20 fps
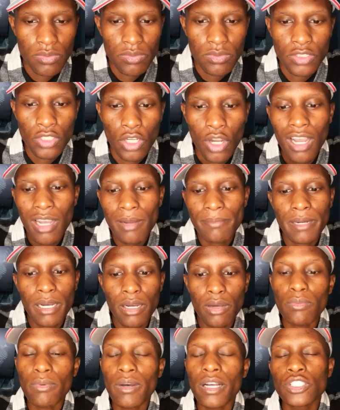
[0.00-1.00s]
Talk
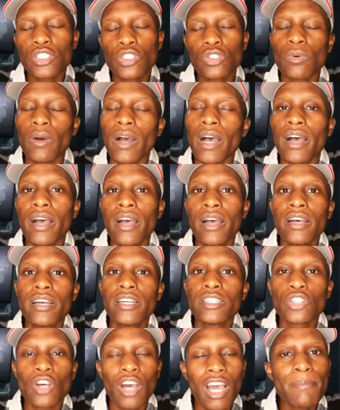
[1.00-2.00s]
about what you are.
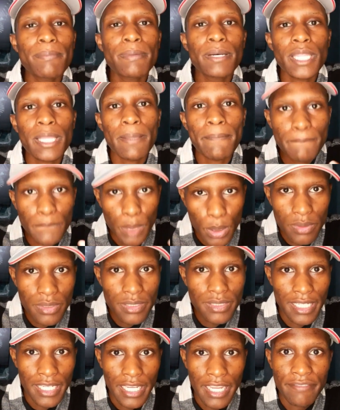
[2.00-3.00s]
Talk about the books
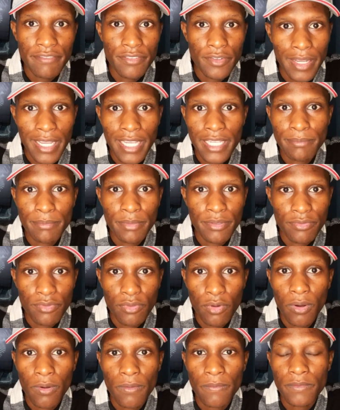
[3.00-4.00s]
they have read
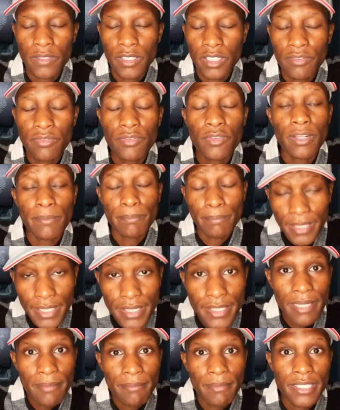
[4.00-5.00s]
before. If you meet
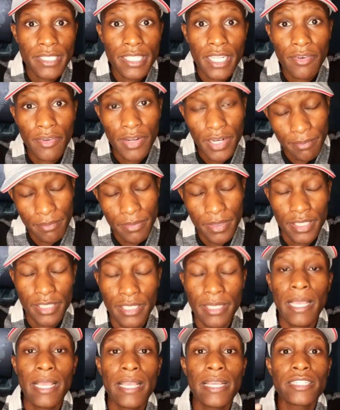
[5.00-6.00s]
them at the library,
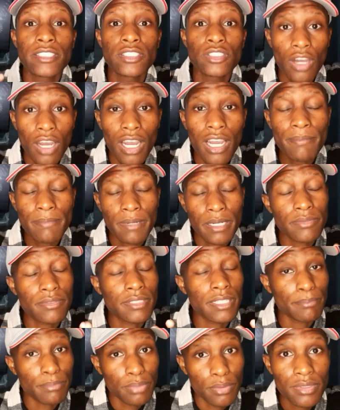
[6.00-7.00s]
talk about the
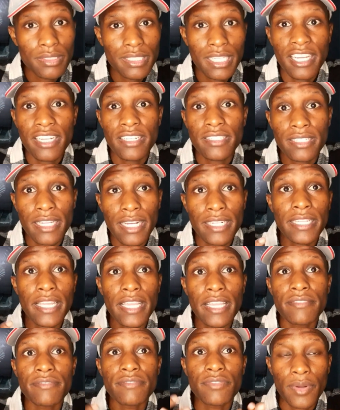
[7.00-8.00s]
book that they
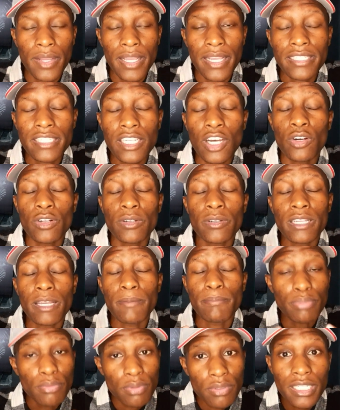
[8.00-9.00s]
have read or a
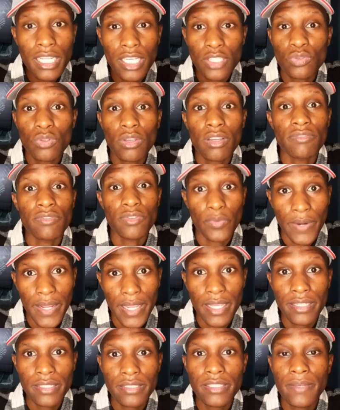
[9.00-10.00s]
book that you have
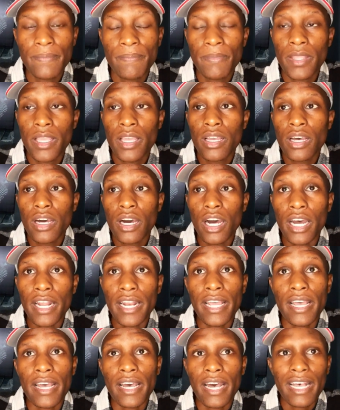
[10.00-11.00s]
read.
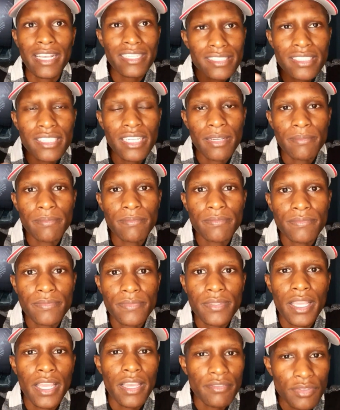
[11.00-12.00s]
Ask them,
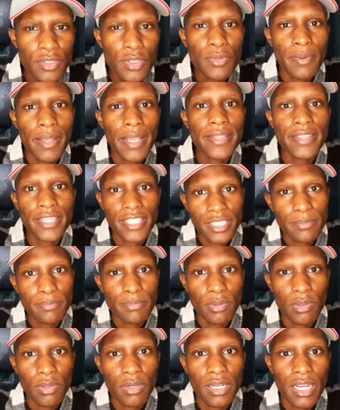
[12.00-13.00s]
have you read this
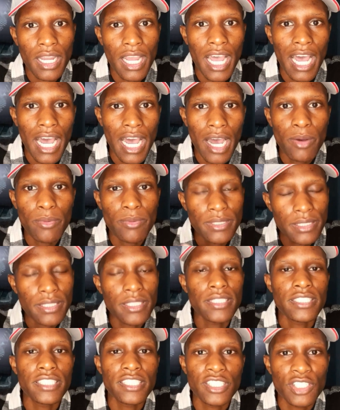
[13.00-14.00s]
book? How is
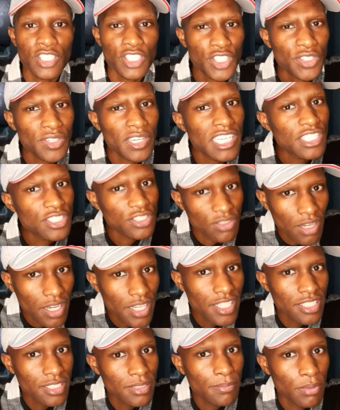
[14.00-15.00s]
it? Did you enjoy
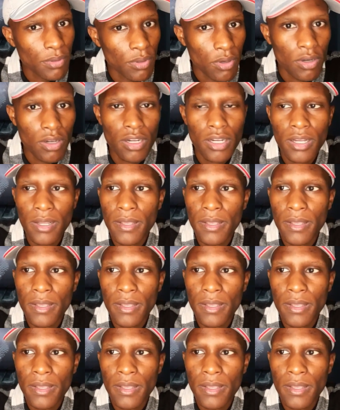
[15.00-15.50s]
this book?